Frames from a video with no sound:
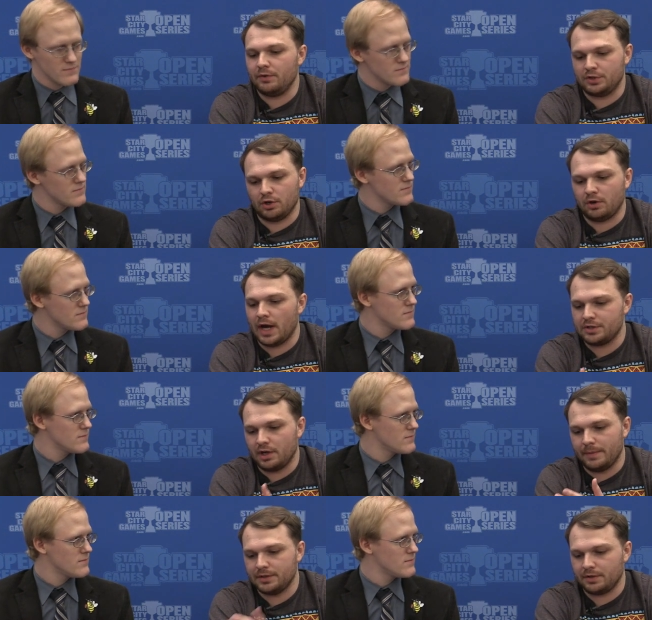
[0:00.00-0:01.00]
Speaker 1: with Shorecrasher
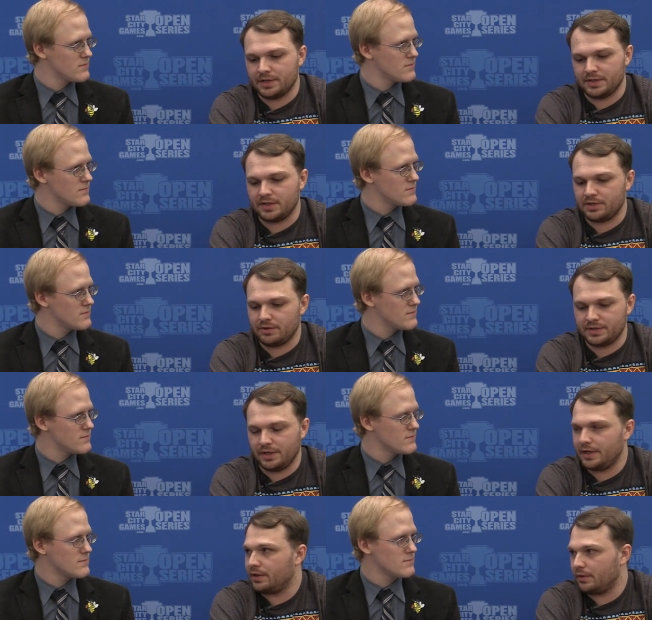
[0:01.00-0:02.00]
Elemental because it's such a
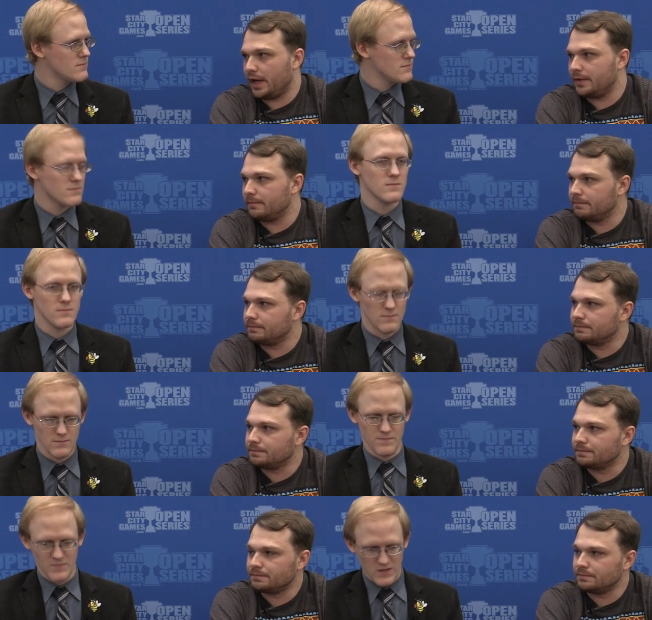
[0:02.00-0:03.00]
resilient threat.
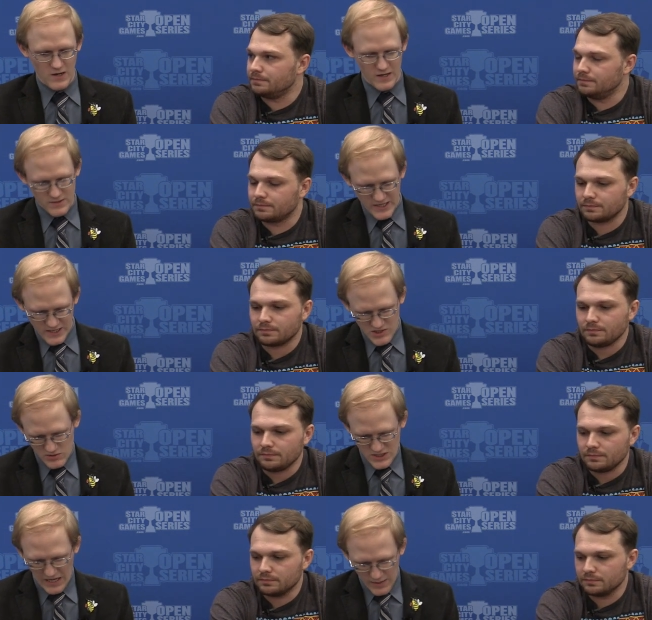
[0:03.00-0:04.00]
Yeah.
Speaker 2: All right, take us through
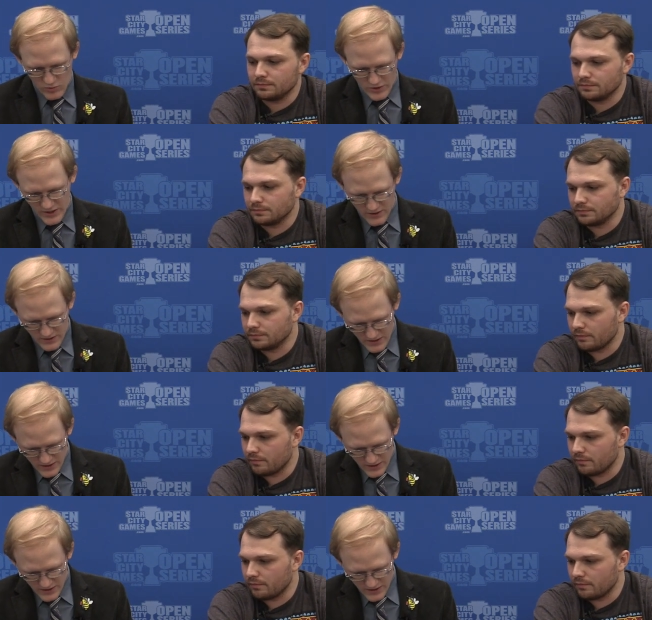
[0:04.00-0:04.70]
the sideboard here.